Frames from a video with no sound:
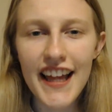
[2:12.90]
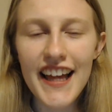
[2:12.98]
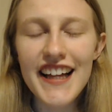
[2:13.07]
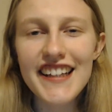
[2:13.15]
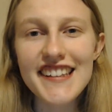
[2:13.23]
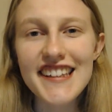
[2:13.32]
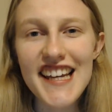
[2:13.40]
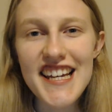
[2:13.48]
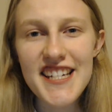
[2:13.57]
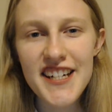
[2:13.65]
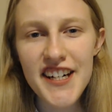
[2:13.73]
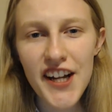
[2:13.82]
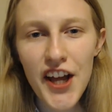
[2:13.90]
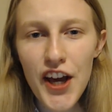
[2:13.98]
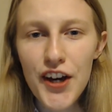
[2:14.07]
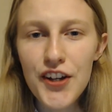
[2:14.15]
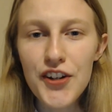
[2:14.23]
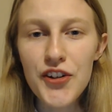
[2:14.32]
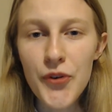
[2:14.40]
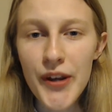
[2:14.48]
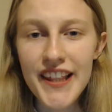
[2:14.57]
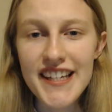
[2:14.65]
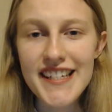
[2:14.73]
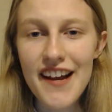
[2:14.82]
Later, knowing
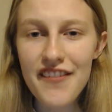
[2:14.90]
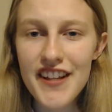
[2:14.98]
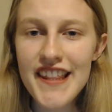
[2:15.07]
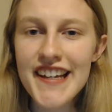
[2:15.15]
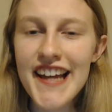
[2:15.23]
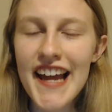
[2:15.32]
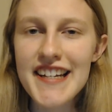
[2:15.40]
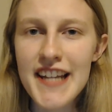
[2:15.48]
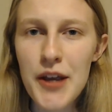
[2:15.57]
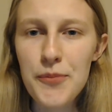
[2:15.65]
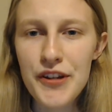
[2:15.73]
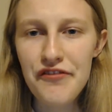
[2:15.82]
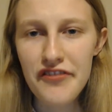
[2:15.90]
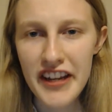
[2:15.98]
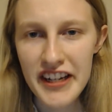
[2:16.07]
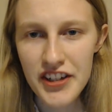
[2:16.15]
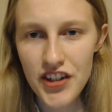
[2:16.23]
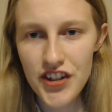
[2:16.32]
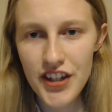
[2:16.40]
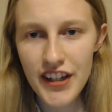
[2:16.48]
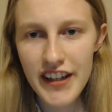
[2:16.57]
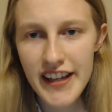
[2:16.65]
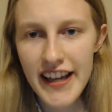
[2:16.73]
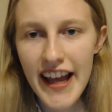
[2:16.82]
that everything had now been finished,
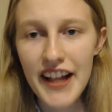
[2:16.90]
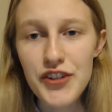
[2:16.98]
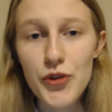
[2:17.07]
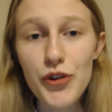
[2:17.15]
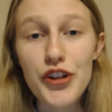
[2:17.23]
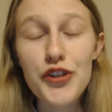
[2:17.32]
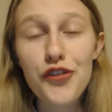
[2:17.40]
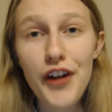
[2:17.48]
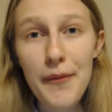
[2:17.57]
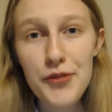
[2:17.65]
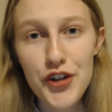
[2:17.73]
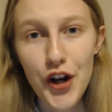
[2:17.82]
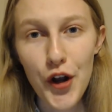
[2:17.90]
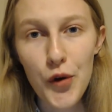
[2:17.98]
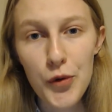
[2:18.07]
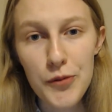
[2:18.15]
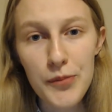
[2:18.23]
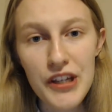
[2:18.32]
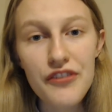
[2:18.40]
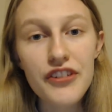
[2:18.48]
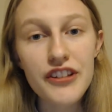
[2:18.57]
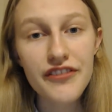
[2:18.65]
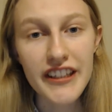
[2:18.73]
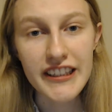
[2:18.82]
and so that Scripture would be
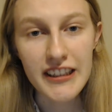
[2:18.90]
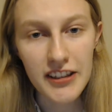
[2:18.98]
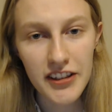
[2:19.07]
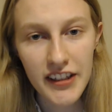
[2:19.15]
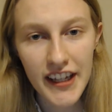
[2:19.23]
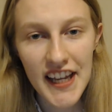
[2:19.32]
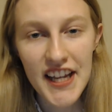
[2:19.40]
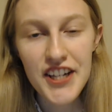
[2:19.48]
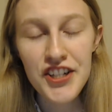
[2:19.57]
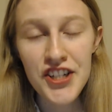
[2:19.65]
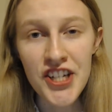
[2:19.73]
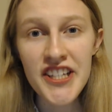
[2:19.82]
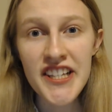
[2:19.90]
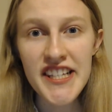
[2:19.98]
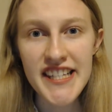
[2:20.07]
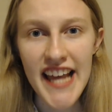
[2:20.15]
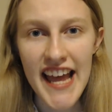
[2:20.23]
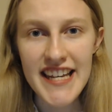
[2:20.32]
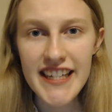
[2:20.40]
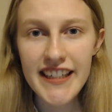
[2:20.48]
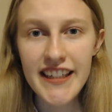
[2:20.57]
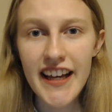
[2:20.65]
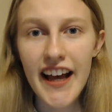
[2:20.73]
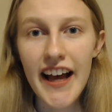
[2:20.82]
fulfilled, Jesus said,
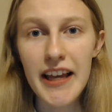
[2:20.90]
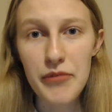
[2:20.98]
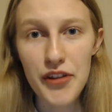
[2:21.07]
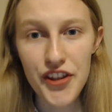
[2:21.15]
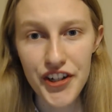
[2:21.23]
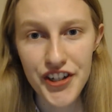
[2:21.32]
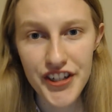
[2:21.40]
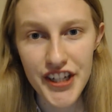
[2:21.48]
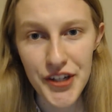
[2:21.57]
"I am thirsty."